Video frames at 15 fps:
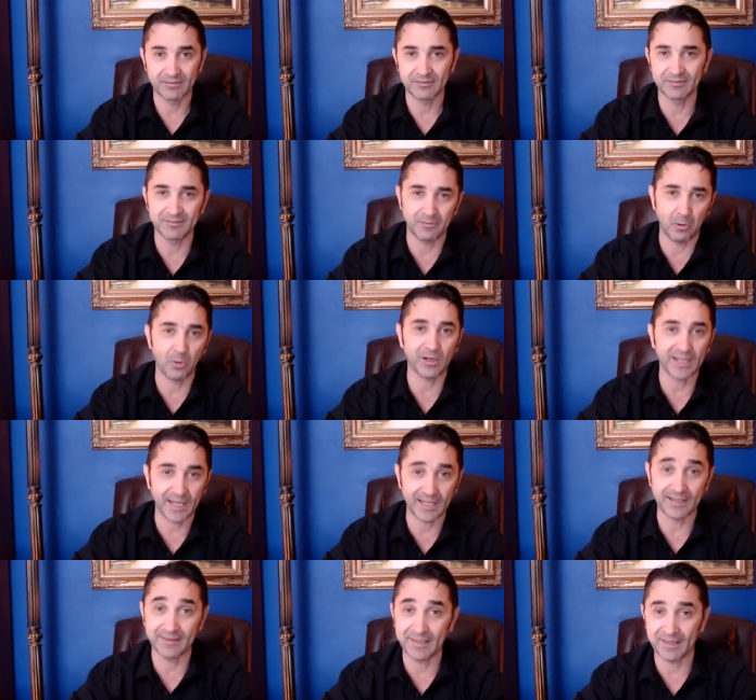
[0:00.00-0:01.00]
okay
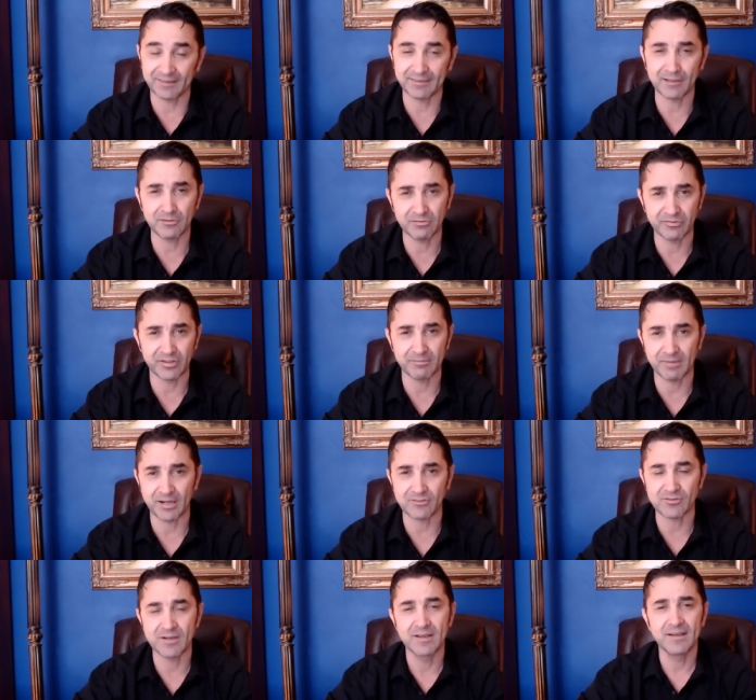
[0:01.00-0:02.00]
yeah thank you very
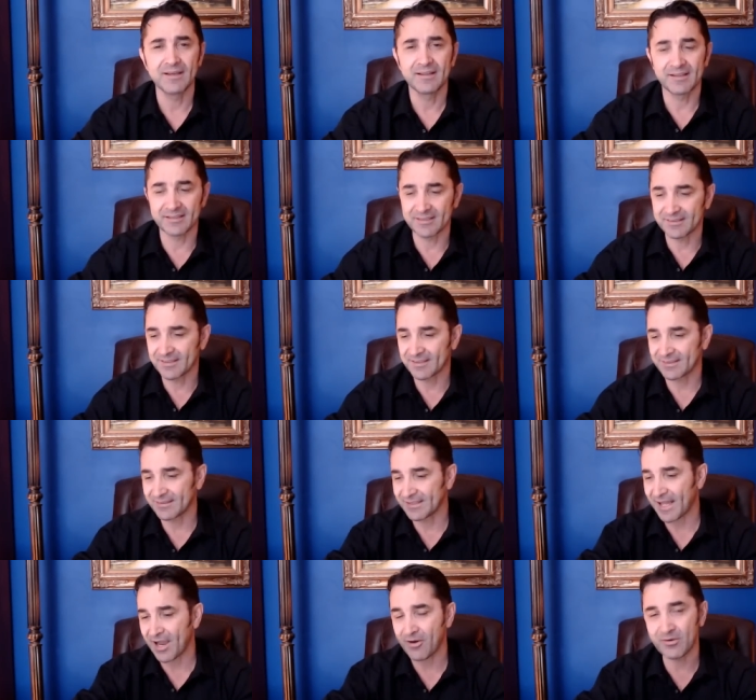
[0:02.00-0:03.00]
much and
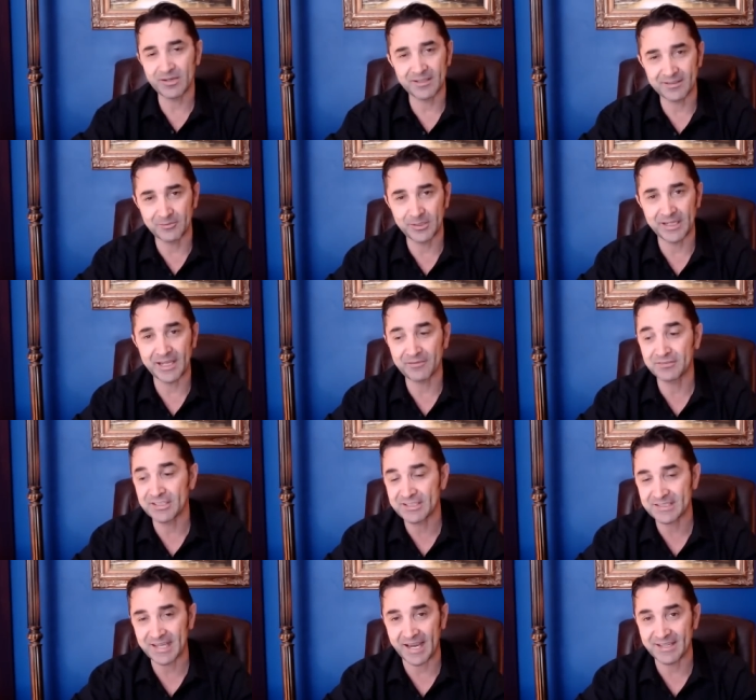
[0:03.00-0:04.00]
now we have these
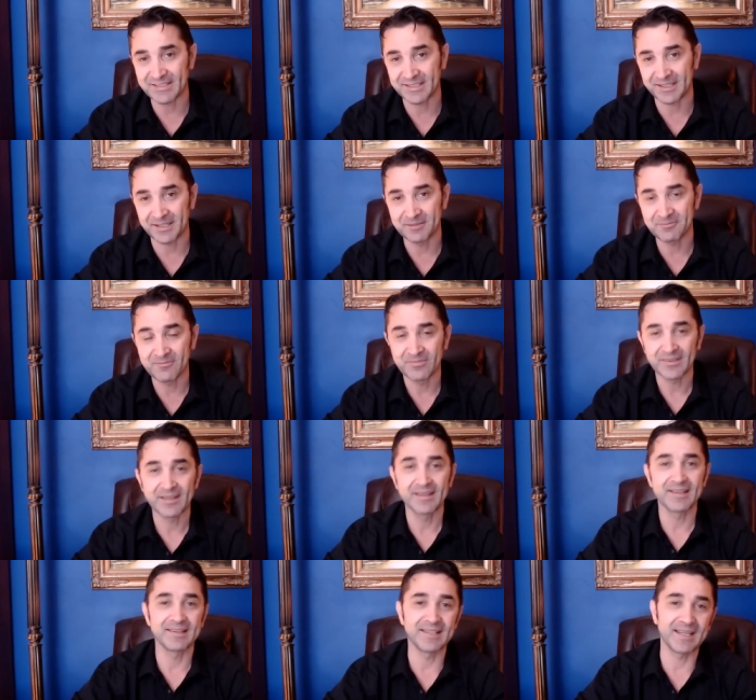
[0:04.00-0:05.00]
guys here
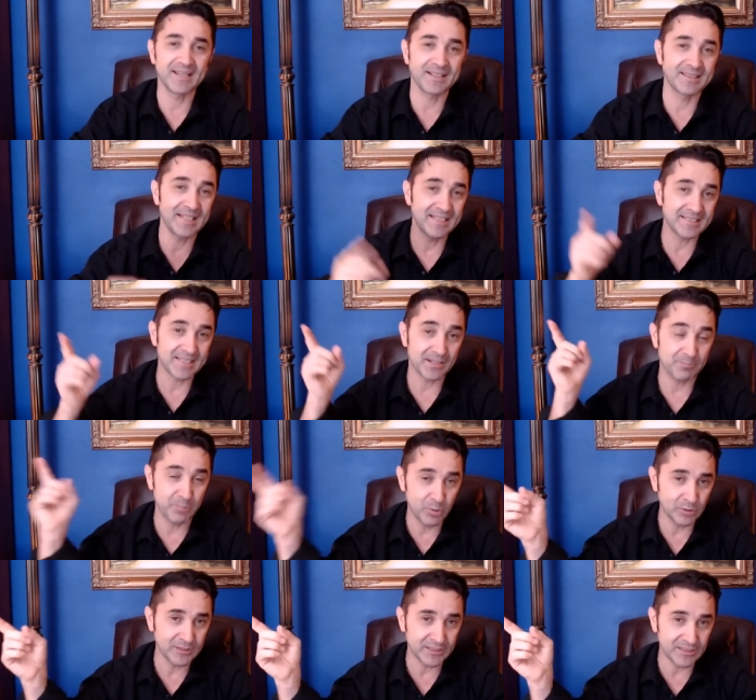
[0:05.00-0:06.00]
they, they say
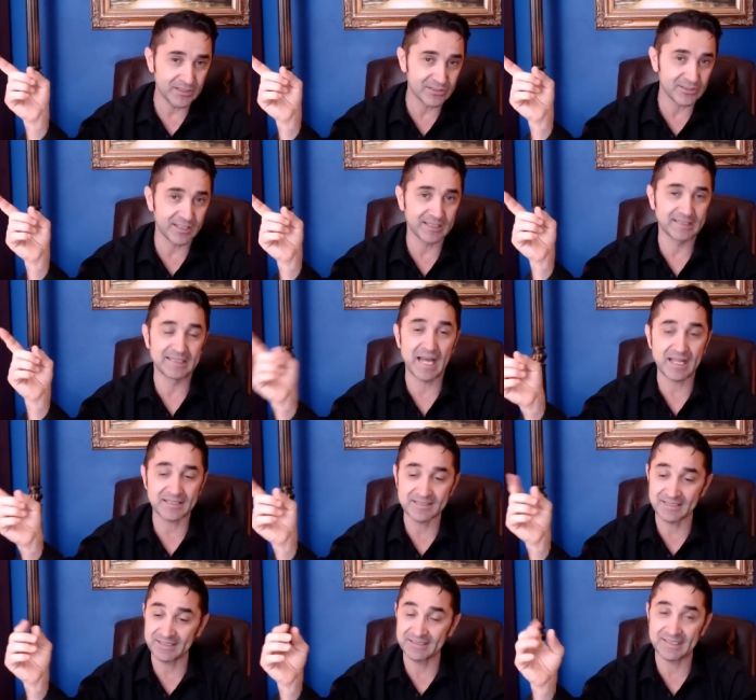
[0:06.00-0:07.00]
Putin is a
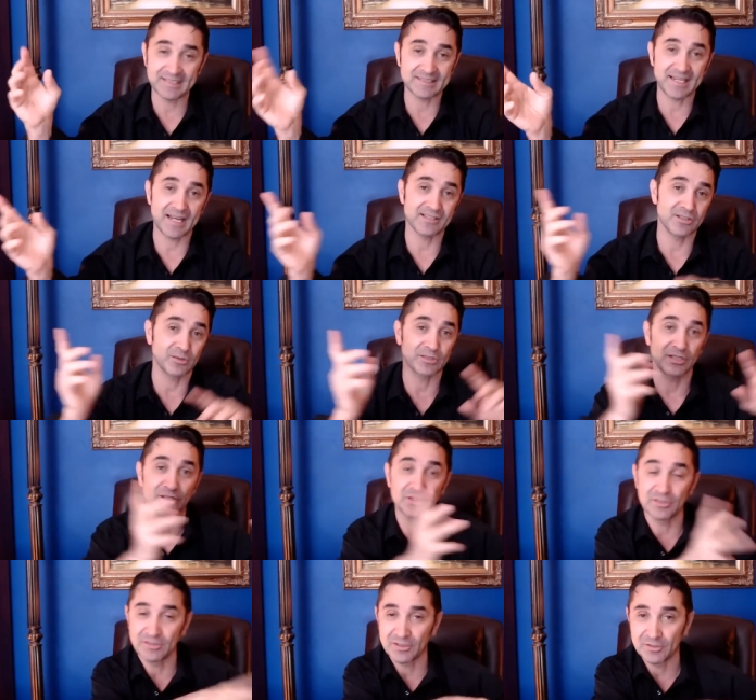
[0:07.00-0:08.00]
Nazi, these guys know the,
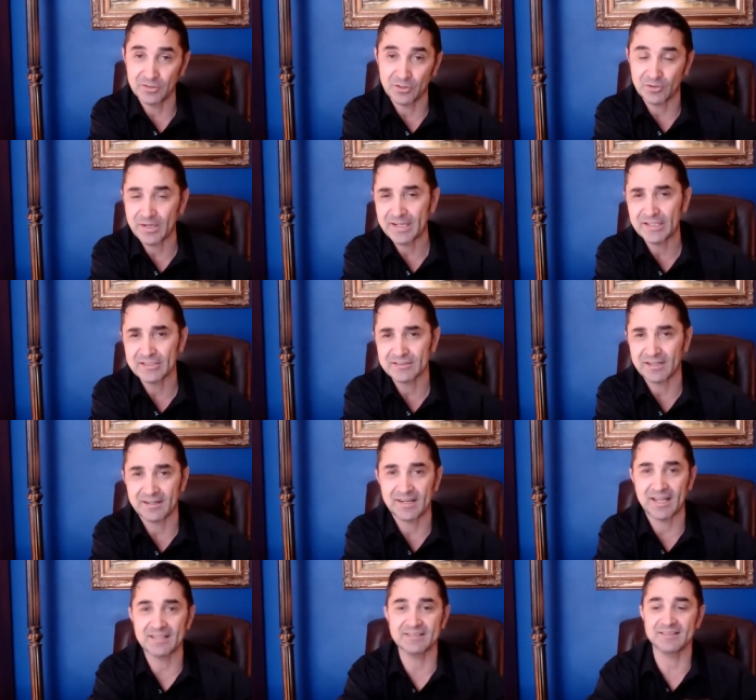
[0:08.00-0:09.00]
the Ukrainians are Nazis,